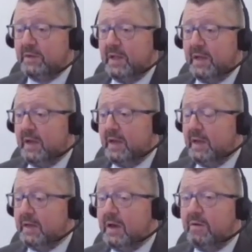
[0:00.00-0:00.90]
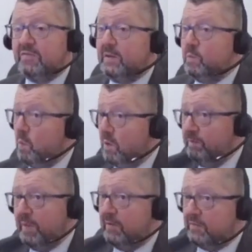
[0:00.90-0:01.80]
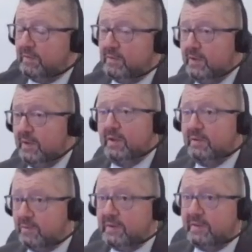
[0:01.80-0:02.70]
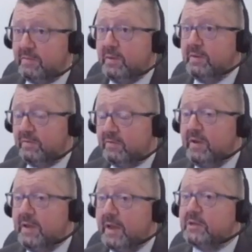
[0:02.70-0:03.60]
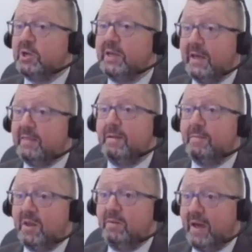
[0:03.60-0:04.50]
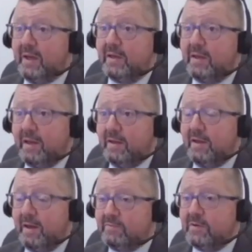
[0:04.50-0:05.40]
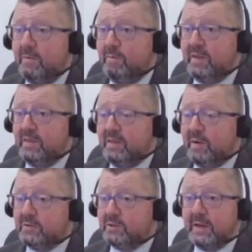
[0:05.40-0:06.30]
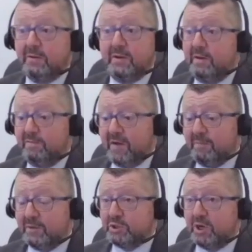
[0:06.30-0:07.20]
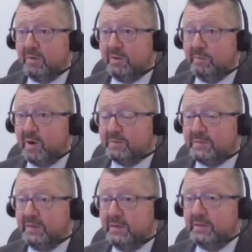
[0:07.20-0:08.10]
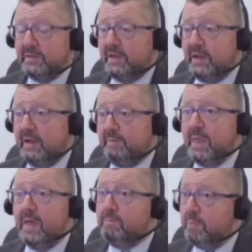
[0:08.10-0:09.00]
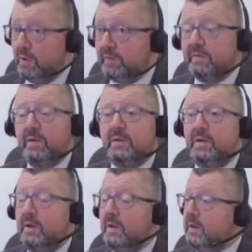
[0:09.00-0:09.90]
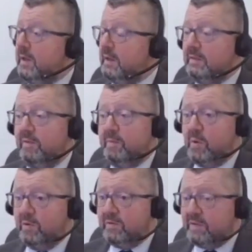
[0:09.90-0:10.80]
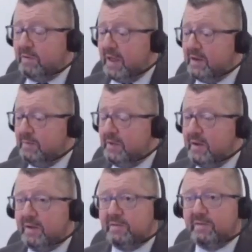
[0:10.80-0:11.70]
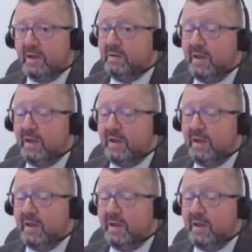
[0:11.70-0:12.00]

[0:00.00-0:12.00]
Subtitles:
and I've seen one person in 2023 actually getting their money back and after completing the project. Now, they did a fabulous job on the property, but yeah, the reports that had to be got. And